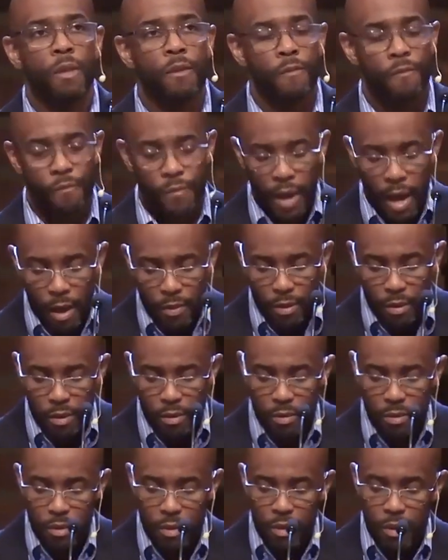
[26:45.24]

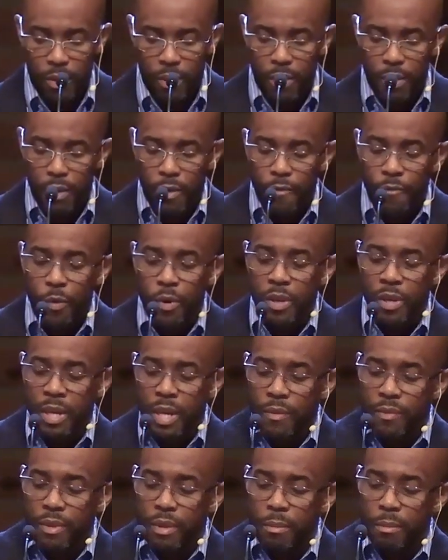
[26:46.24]
Father,
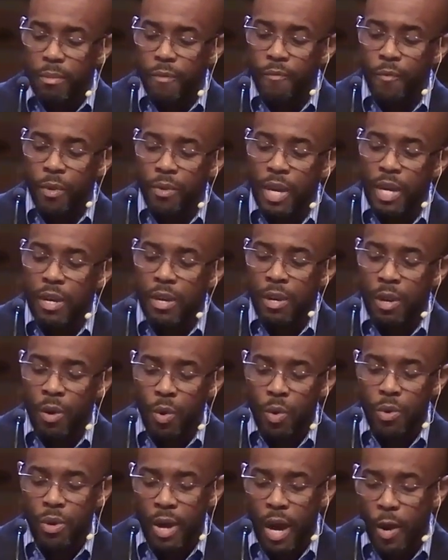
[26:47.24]
forgive them, for they
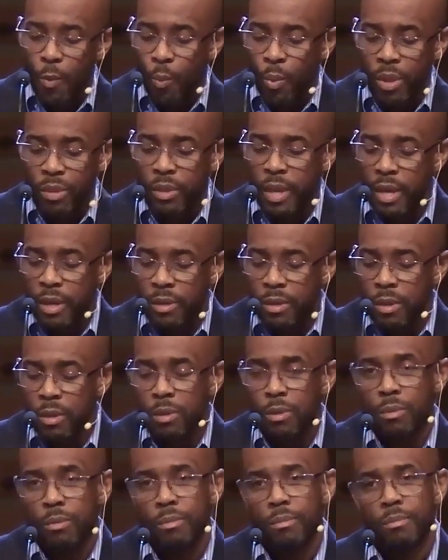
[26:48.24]
know not what they
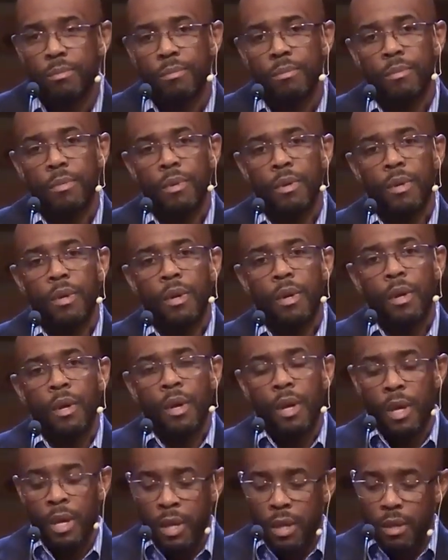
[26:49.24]
do.
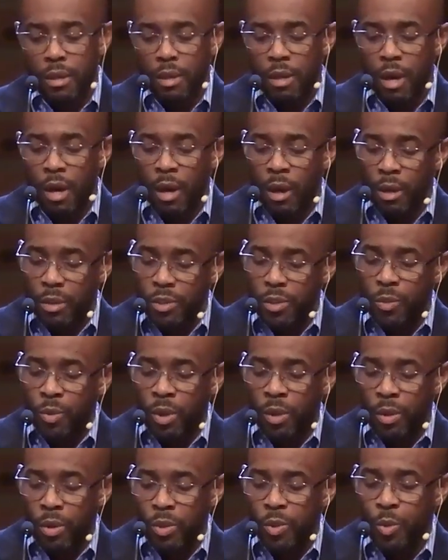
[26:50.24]
Also
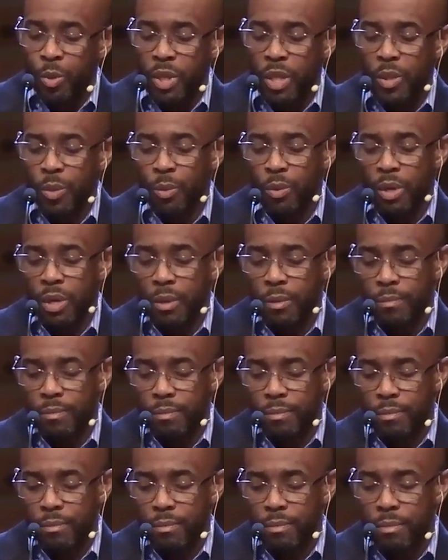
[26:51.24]
in Luke 23,
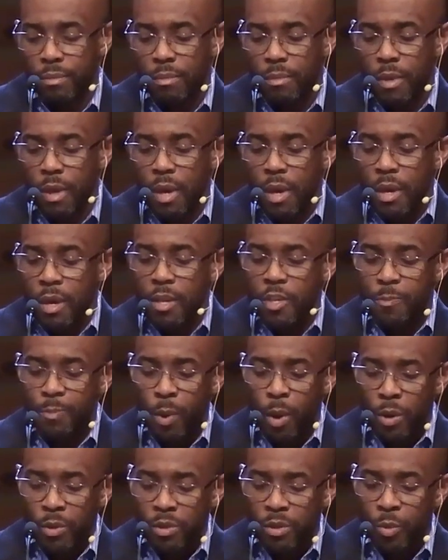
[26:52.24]
he
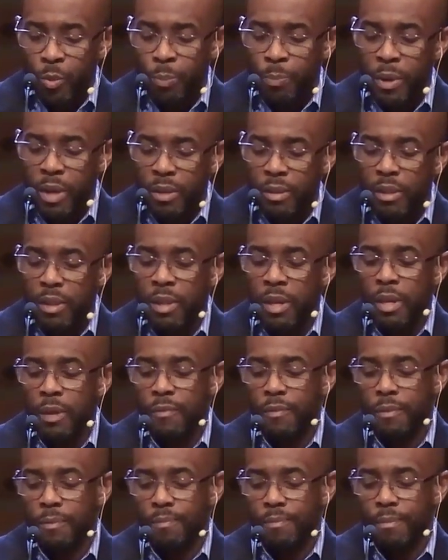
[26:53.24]
spoke to the repentant
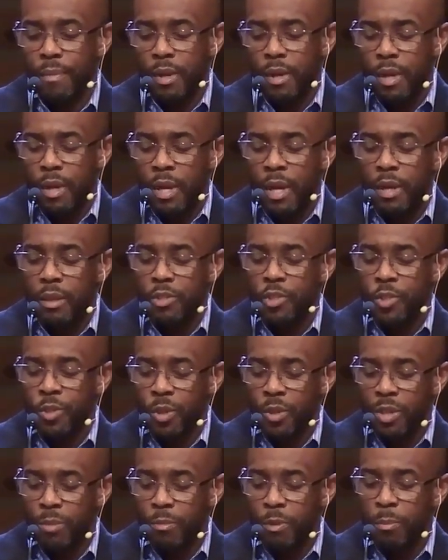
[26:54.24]
thief and
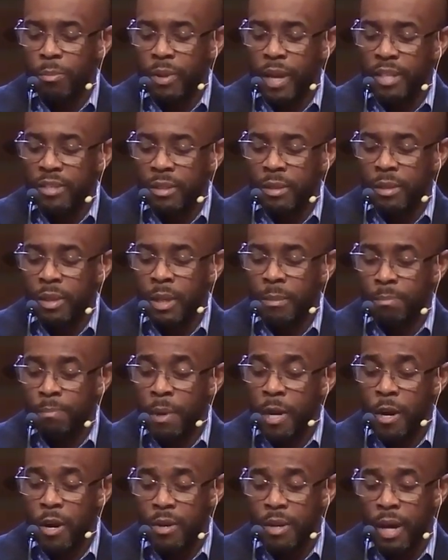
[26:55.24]
assured him a place in
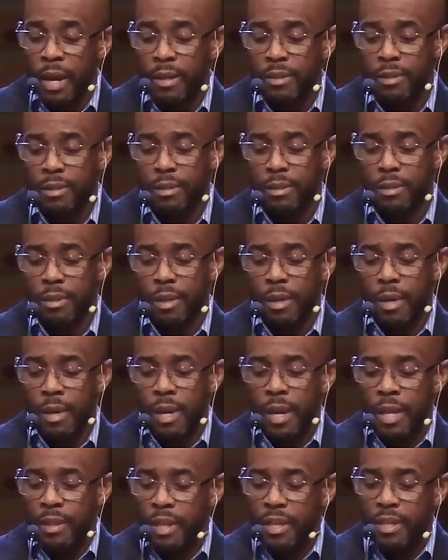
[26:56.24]
paradise.
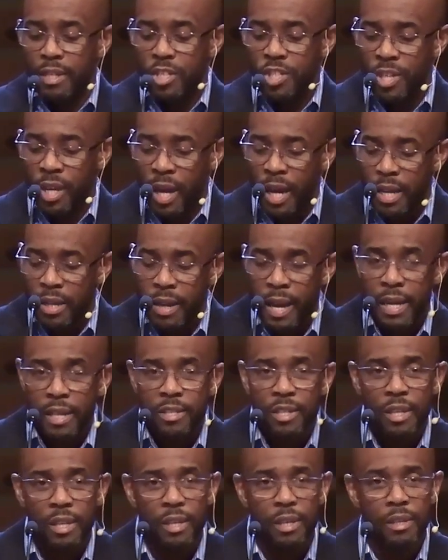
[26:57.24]
And then in John
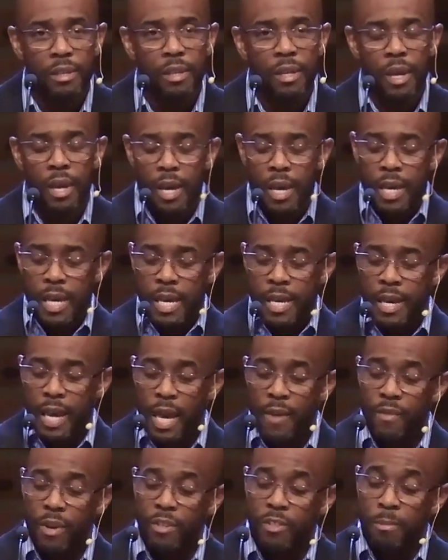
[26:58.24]
19, he
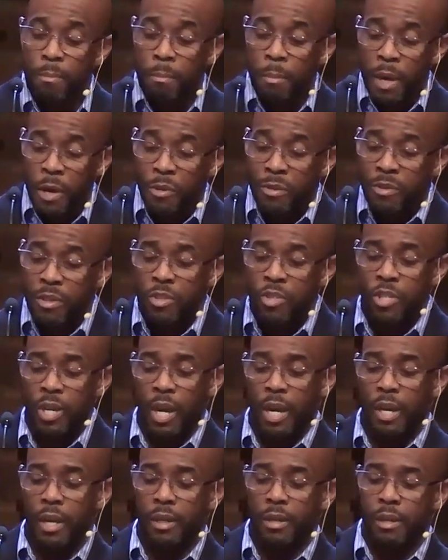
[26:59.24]
gave his mother to
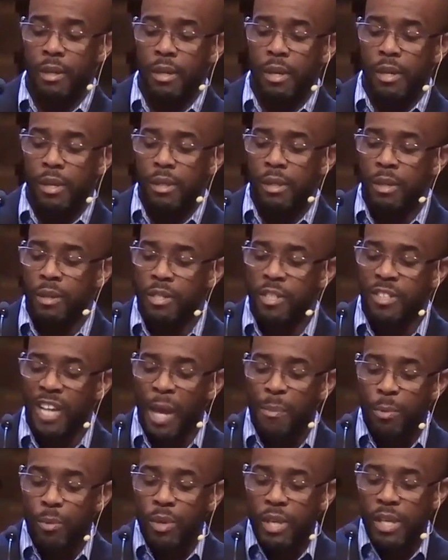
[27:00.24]
John, the
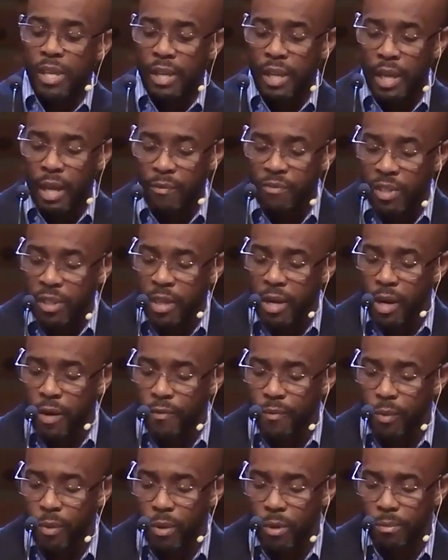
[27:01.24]
disciple he loved to care
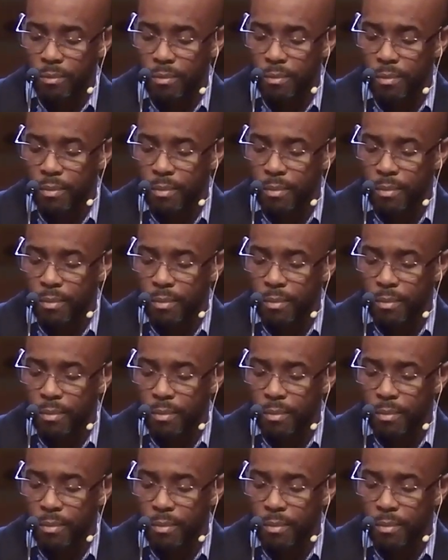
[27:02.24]
for.